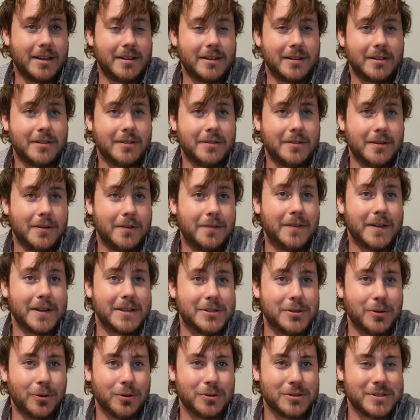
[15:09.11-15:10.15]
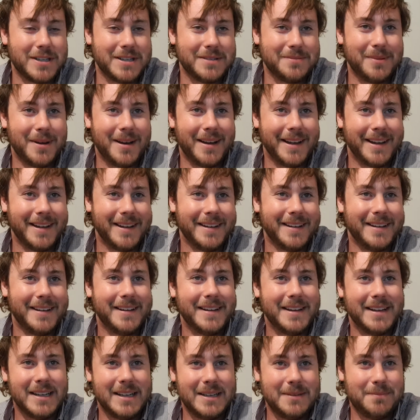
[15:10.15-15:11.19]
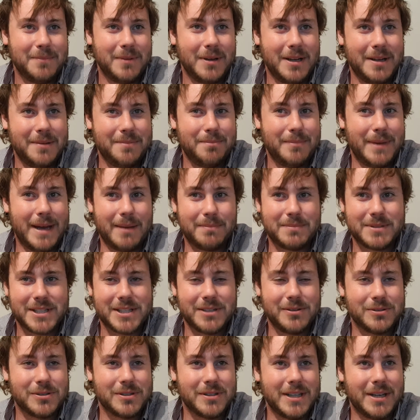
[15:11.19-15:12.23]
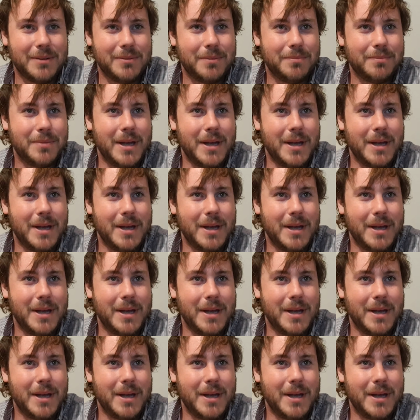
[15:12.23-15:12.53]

I think I'm exhausted by my map skills on that one.